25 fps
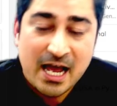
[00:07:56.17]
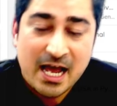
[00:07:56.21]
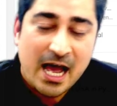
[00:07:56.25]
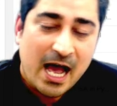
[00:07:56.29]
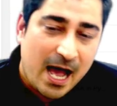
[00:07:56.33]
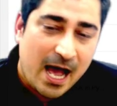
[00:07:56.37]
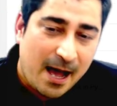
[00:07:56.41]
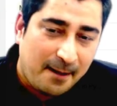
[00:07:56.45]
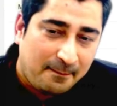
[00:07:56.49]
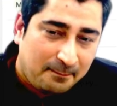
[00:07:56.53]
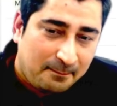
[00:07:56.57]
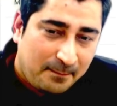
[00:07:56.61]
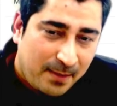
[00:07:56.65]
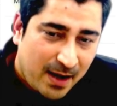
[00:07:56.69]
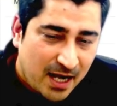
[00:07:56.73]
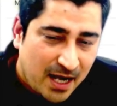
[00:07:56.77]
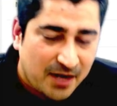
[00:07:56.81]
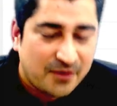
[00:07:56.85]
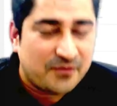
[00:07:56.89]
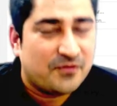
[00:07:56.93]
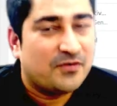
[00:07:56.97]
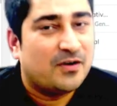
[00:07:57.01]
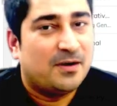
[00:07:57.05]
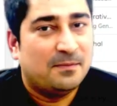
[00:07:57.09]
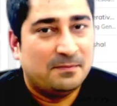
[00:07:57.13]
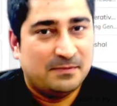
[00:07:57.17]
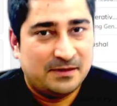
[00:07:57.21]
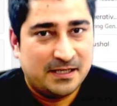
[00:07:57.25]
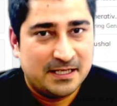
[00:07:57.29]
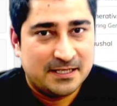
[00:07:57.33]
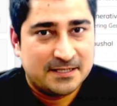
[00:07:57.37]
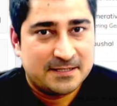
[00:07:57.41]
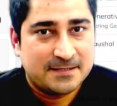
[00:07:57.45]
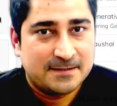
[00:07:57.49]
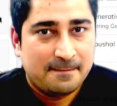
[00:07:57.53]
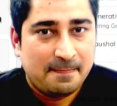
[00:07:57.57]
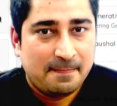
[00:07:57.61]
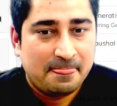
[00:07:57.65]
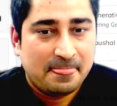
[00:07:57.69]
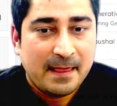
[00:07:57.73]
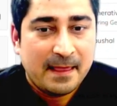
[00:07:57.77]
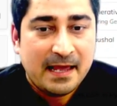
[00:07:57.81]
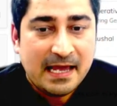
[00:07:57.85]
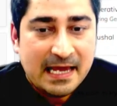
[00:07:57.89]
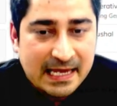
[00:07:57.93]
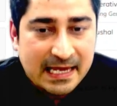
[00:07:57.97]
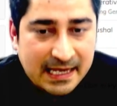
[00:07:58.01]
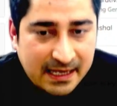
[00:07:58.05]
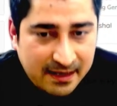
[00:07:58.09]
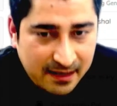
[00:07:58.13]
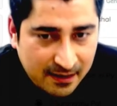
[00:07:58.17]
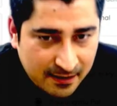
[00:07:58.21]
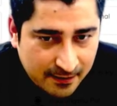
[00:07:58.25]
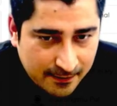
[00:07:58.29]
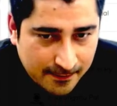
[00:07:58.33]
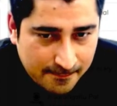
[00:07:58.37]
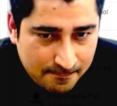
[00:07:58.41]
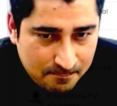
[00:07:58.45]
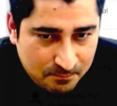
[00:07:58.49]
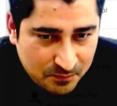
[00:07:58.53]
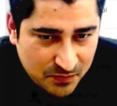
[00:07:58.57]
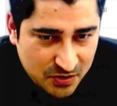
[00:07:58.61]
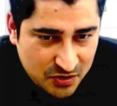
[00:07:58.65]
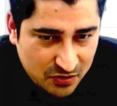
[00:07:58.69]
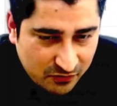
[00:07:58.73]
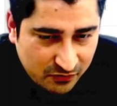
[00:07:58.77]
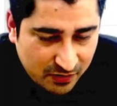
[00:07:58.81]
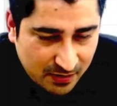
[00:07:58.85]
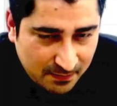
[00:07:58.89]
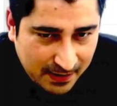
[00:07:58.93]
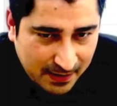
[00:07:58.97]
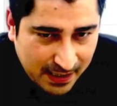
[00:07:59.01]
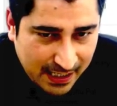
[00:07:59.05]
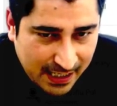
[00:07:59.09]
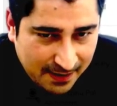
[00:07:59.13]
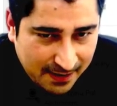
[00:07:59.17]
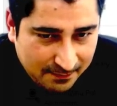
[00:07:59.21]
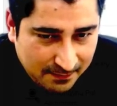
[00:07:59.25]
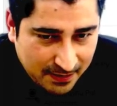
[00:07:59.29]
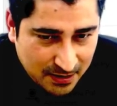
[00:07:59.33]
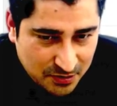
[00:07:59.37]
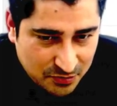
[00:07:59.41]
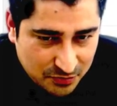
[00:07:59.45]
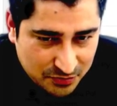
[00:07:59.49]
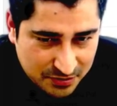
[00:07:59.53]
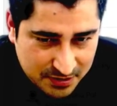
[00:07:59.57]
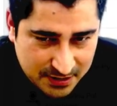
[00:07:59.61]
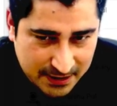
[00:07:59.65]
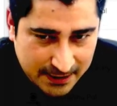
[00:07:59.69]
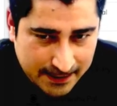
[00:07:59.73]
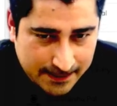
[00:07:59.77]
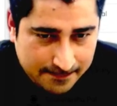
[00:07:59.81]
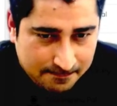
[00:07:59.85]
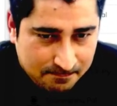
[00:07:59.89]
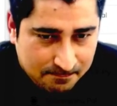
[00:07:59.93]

Apart from this, here you will be able to see